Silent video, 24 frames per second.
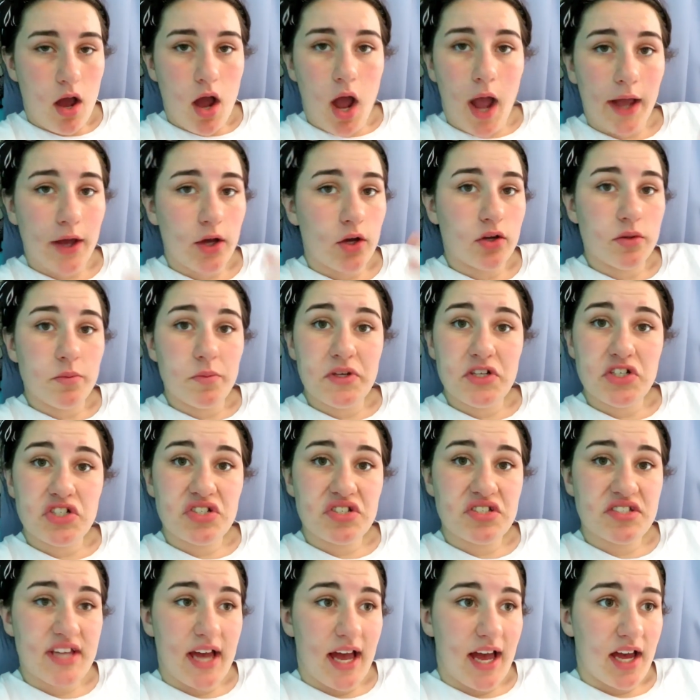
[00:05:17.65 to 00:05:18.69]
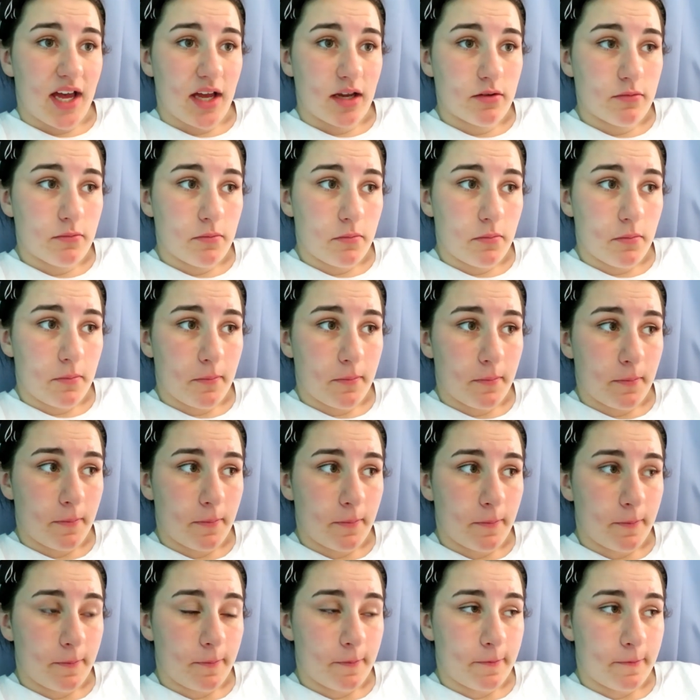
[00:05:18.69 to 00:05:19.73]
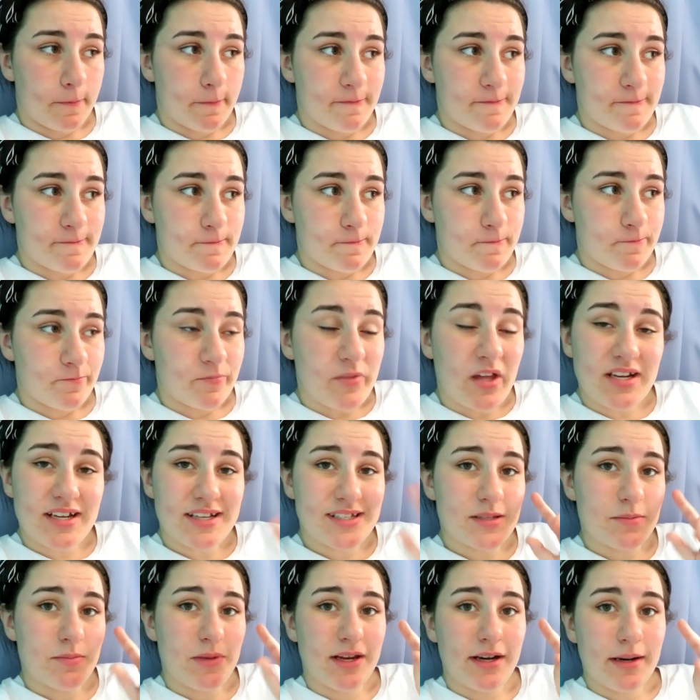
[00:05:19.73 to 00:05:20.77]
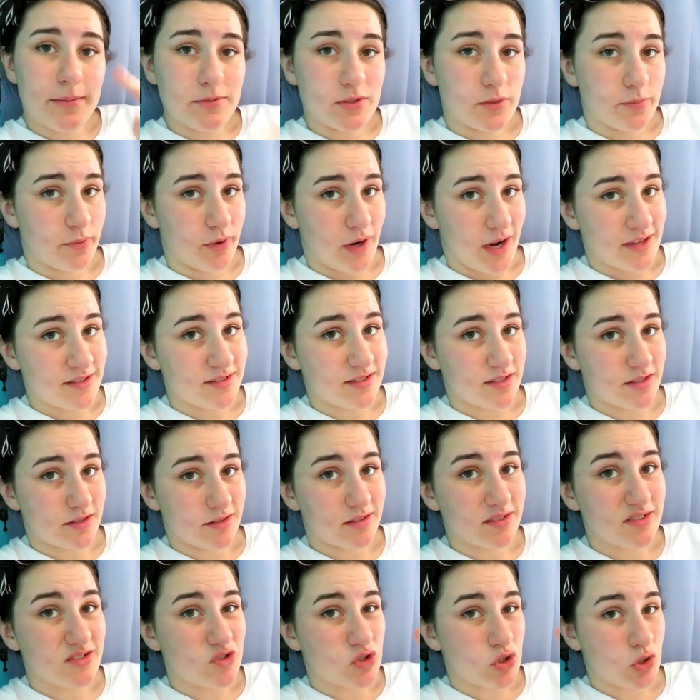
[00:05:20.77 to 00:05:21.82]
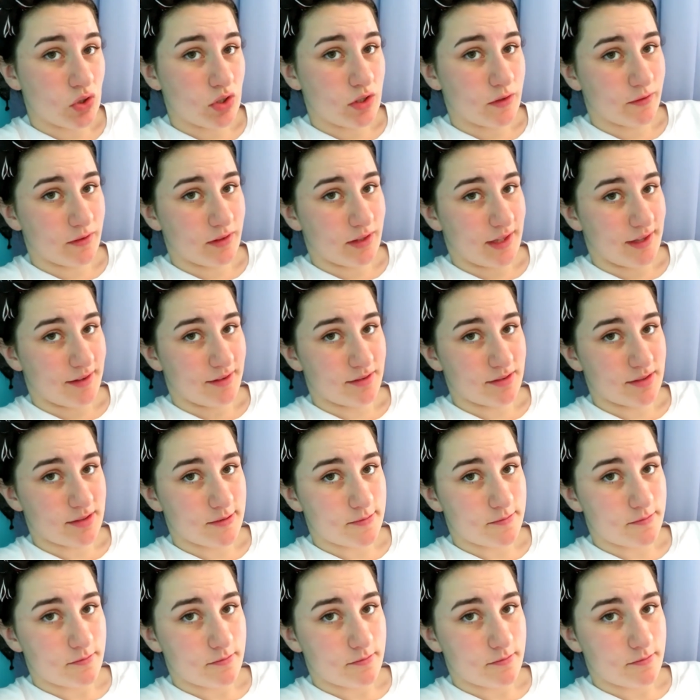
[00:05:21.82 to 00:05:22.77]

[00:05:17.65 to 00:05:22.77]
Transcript: I could be just sad. That doesn't mean I'm depressed. It's two different things.